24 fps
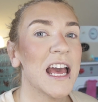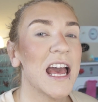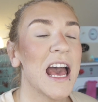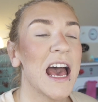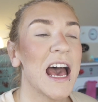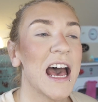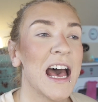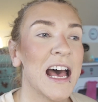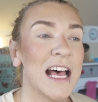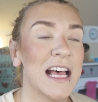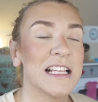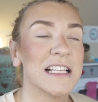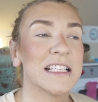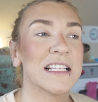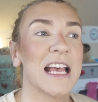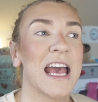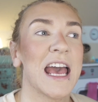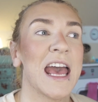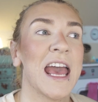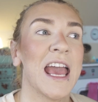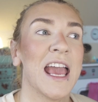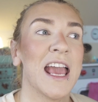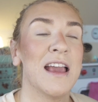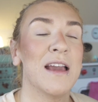has
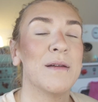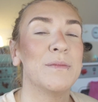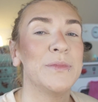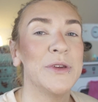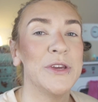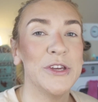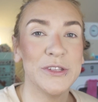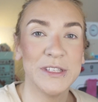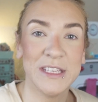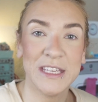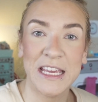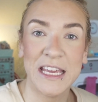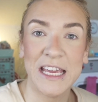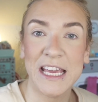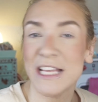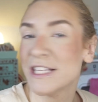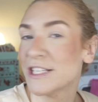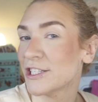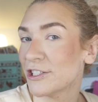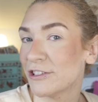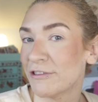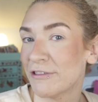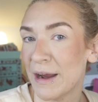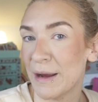a beauty
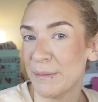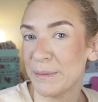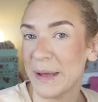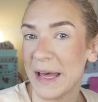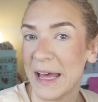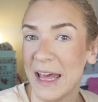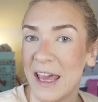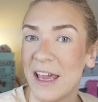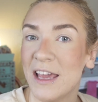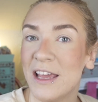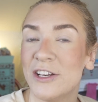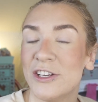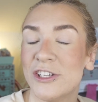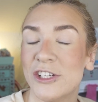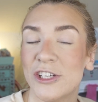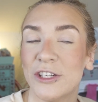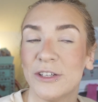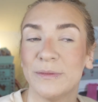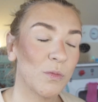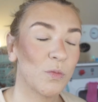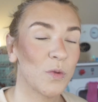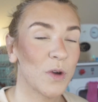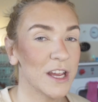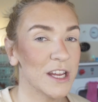Instagram page
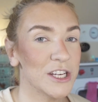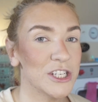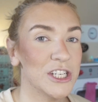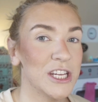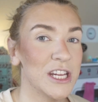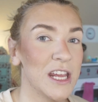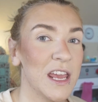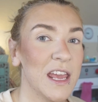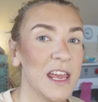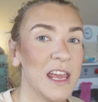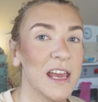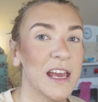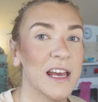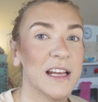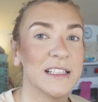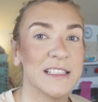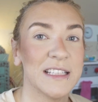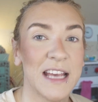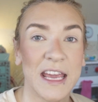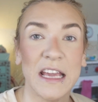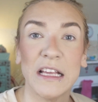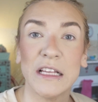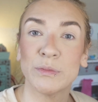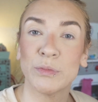where she
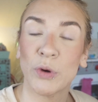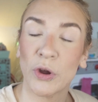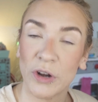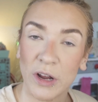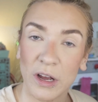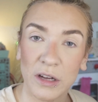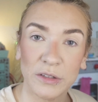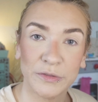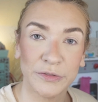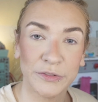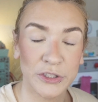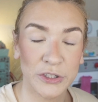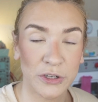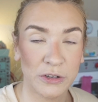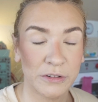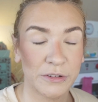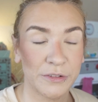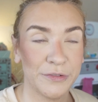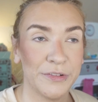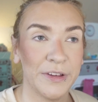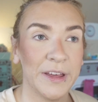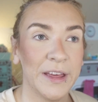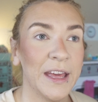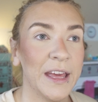takes product
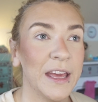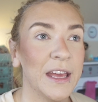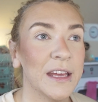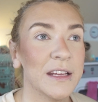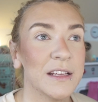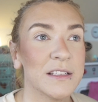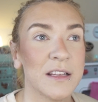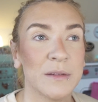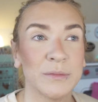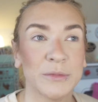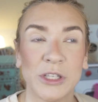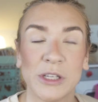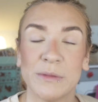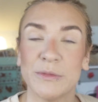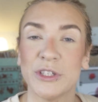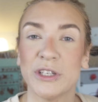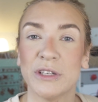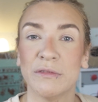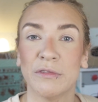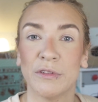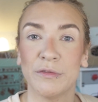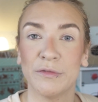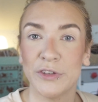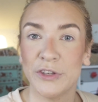photography. Sometimes
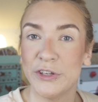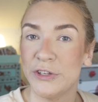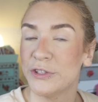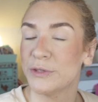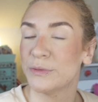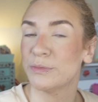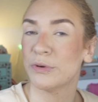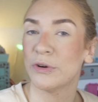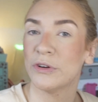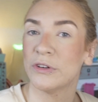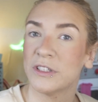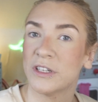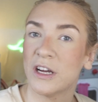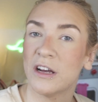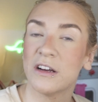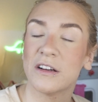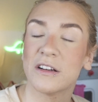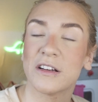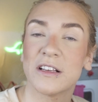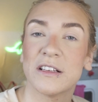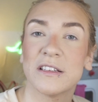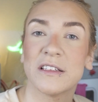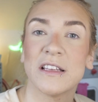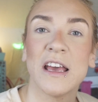she reviews
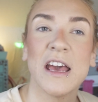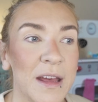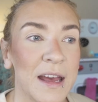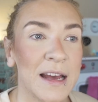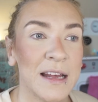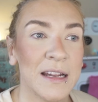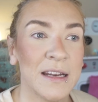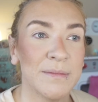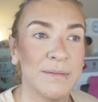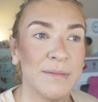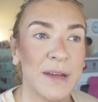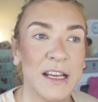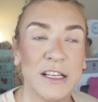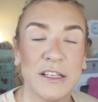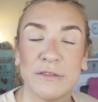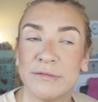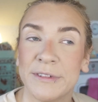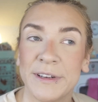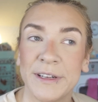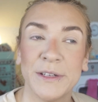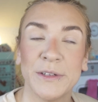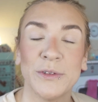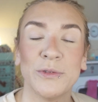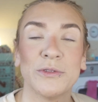products and makes
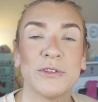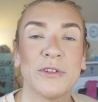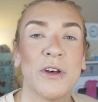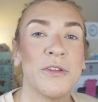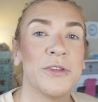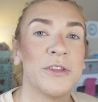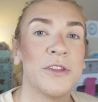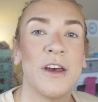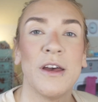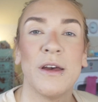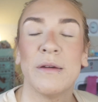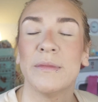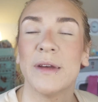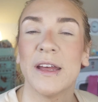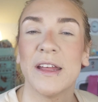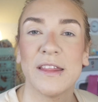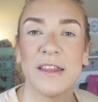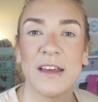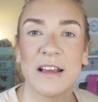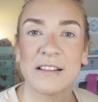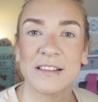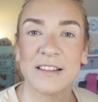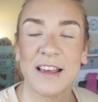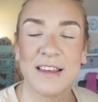reels on them and
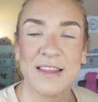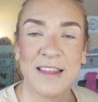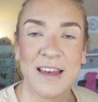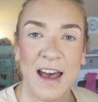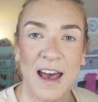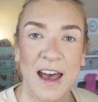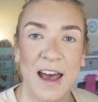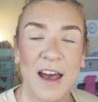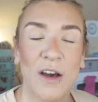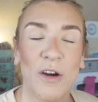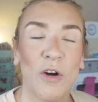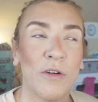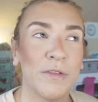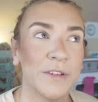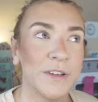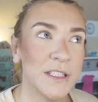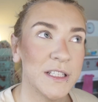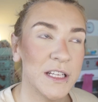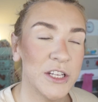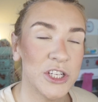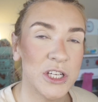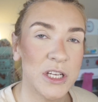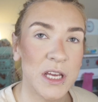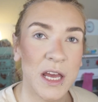things like that.
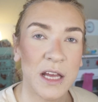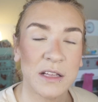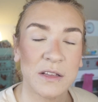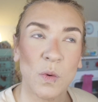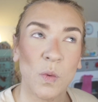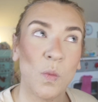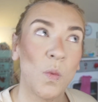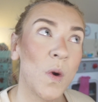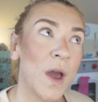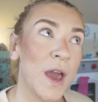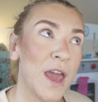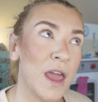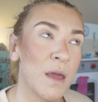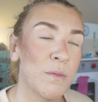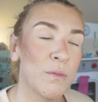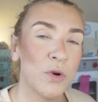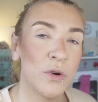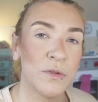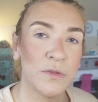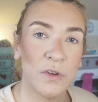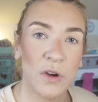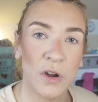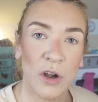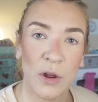Obviously she has way
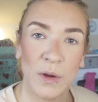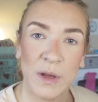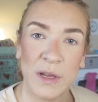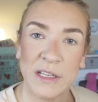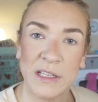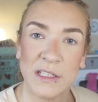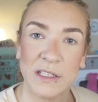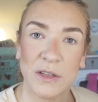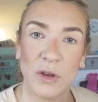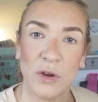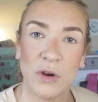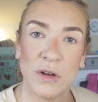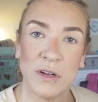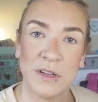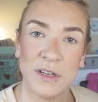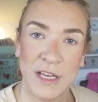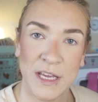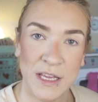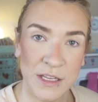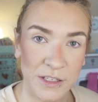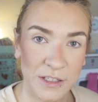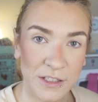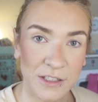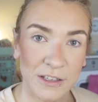more followers on
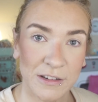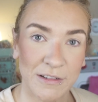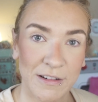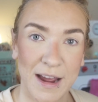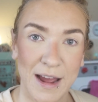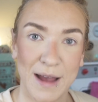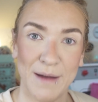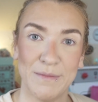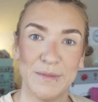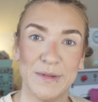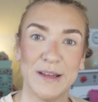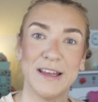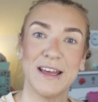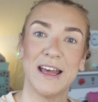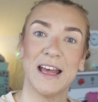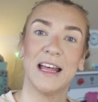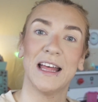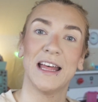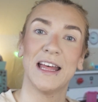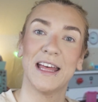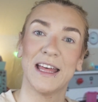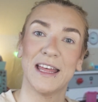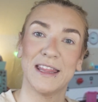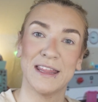Instagram
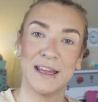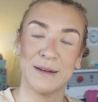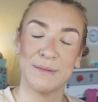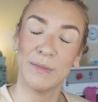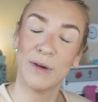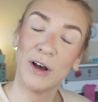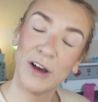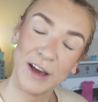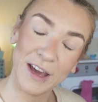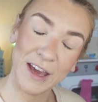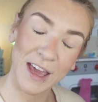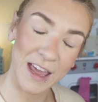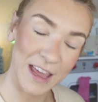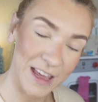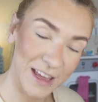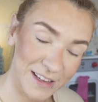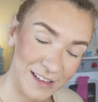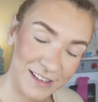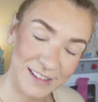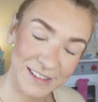than my